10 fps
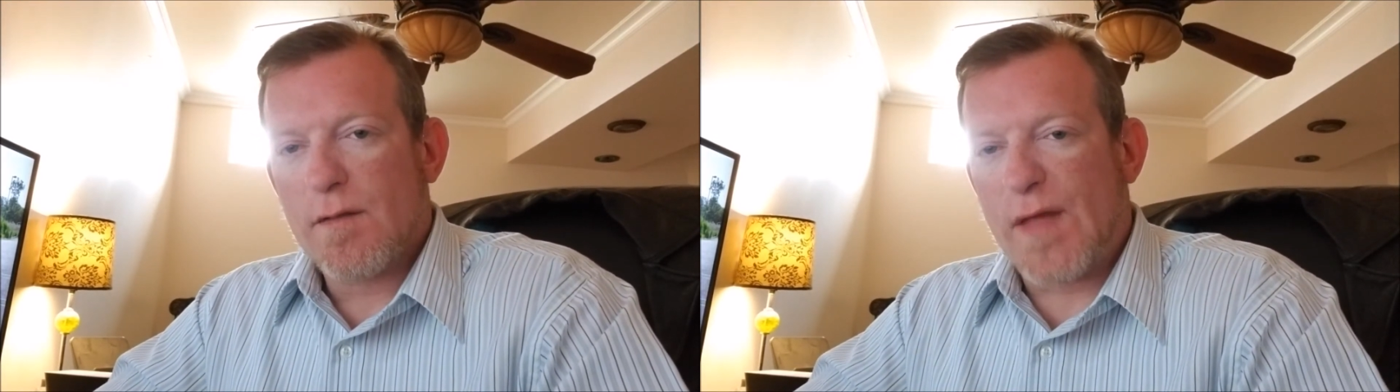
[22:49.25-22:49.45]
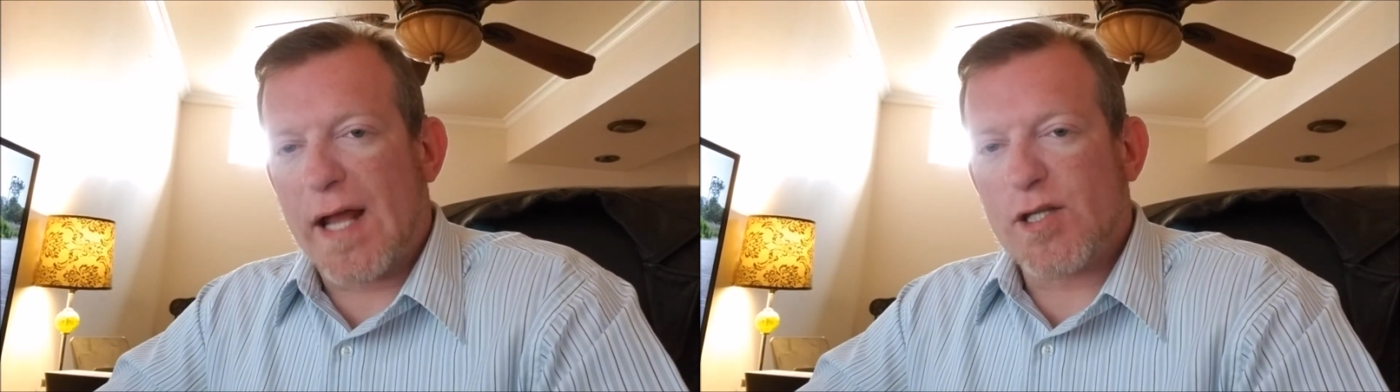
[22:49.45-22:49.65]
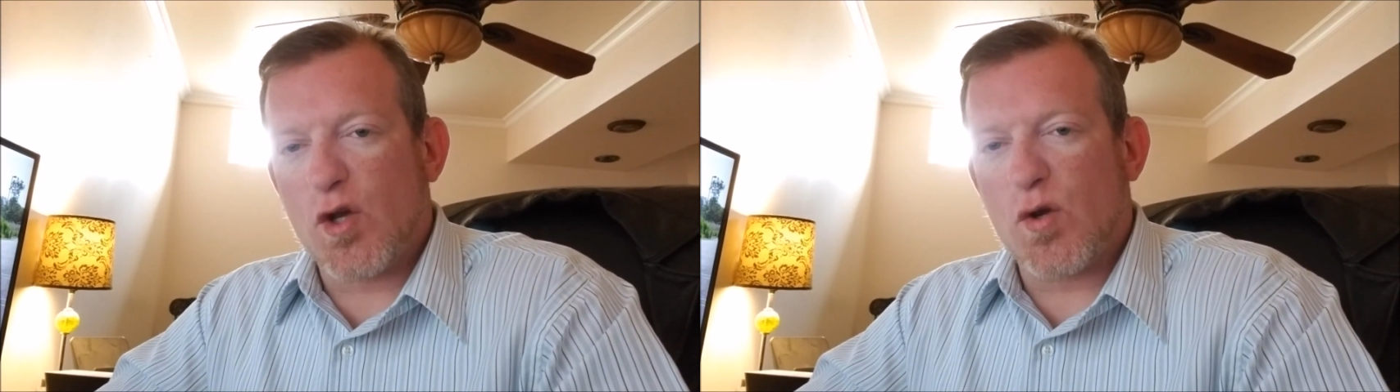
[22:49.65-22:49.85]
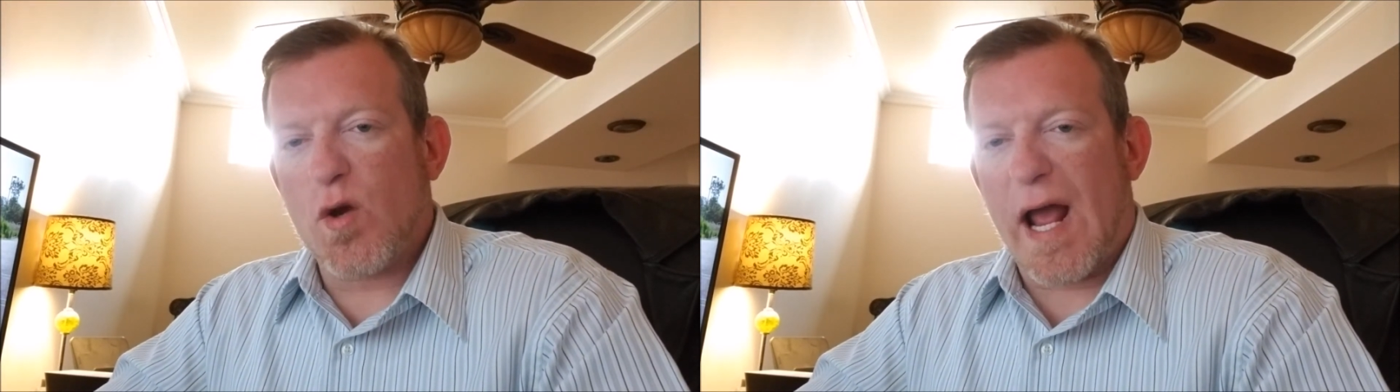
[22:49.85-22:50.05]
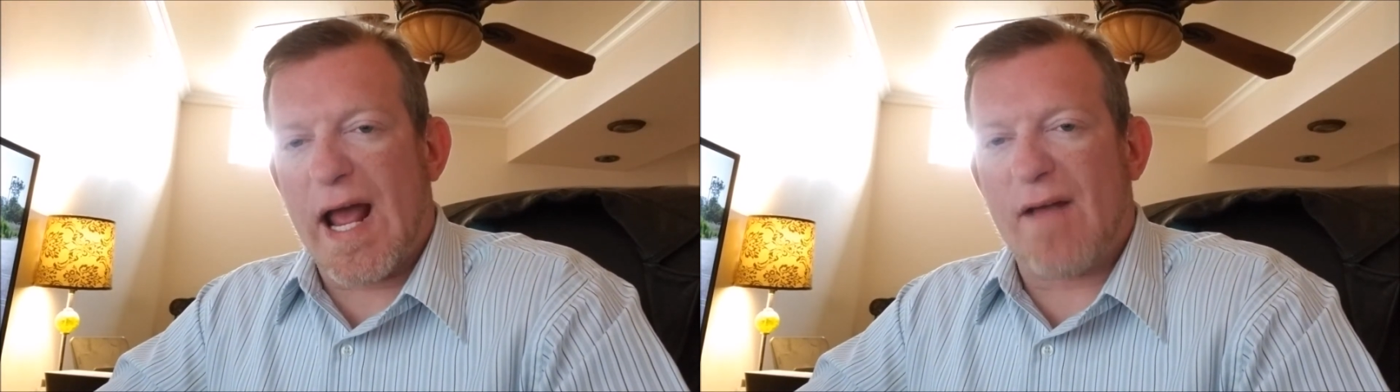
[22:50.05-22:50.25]
that
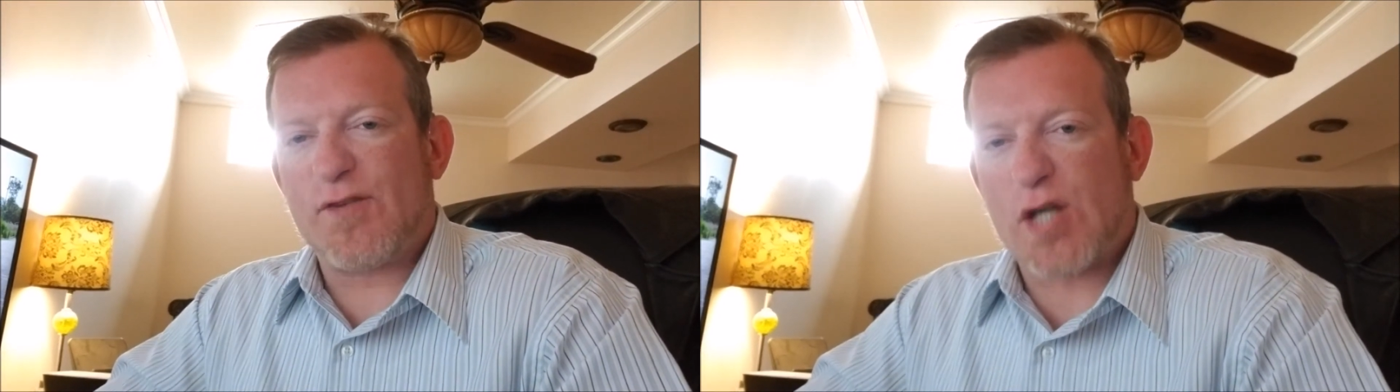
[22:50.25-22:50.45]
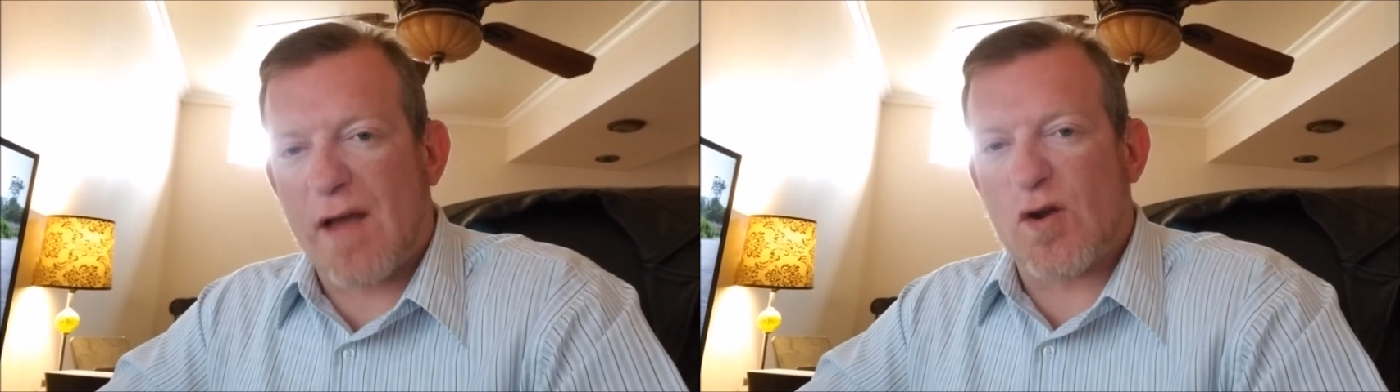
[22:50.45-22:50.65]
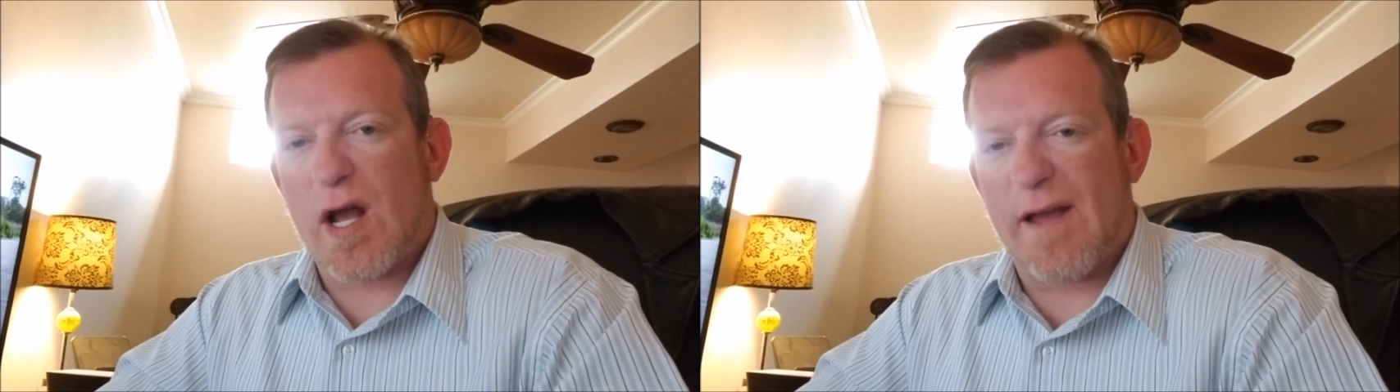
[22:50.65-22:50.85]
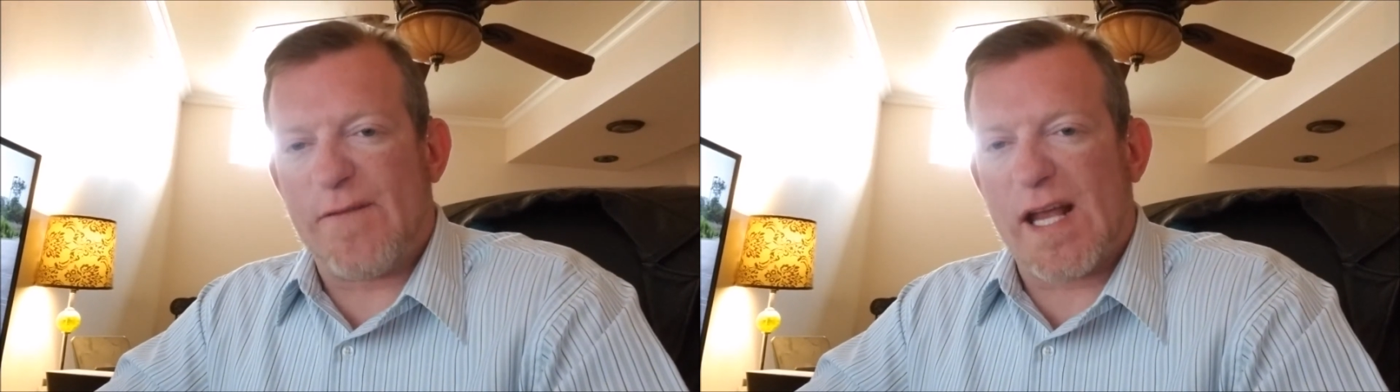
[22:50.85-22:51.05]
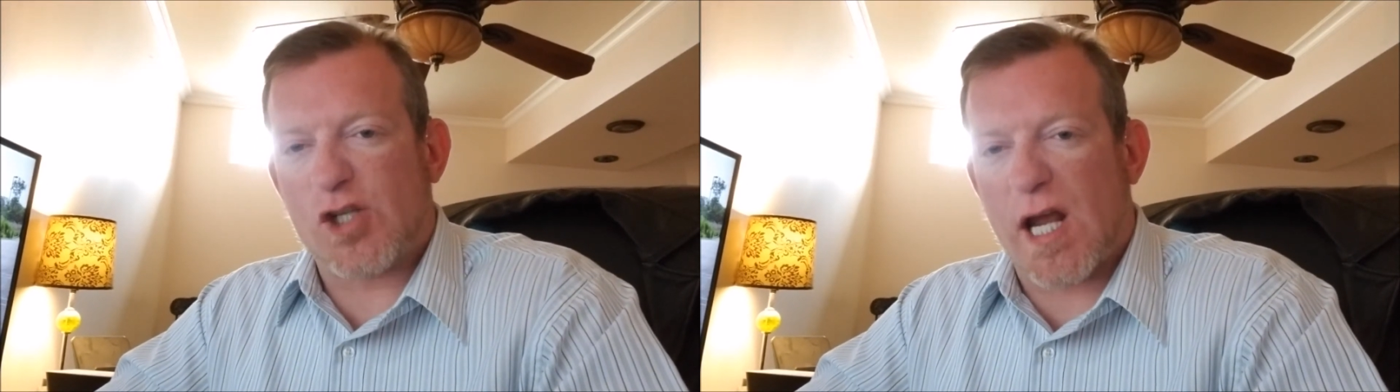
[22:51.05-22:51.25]
you have several
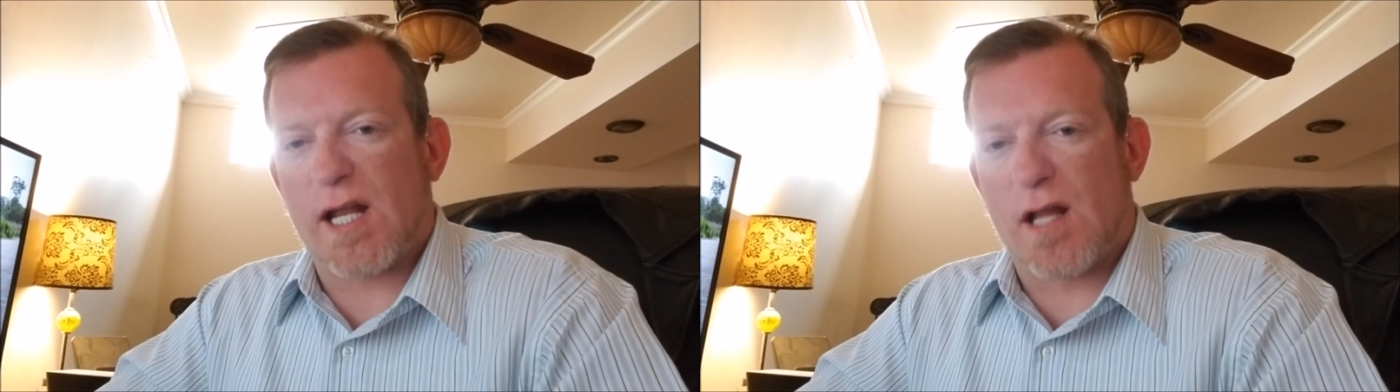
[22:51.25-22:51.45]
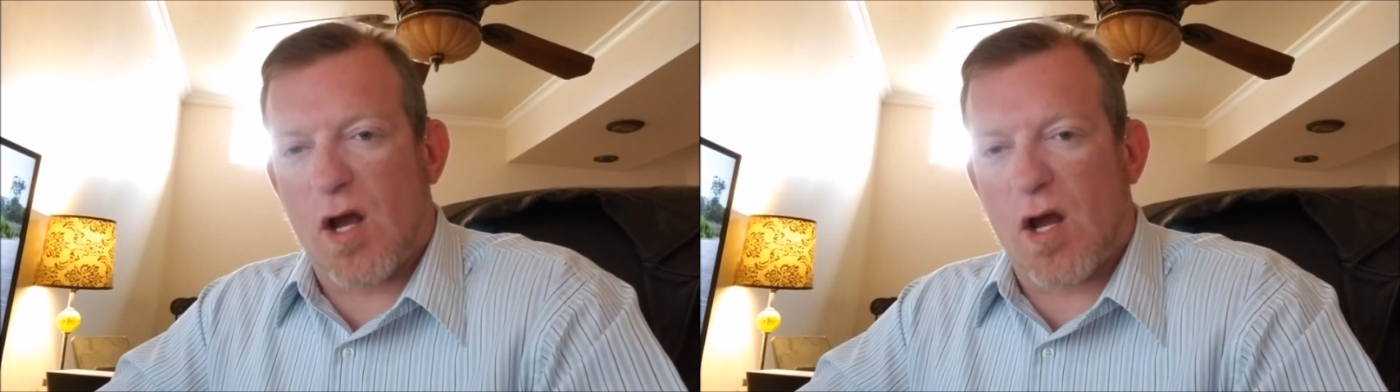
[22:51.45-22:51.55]
FHA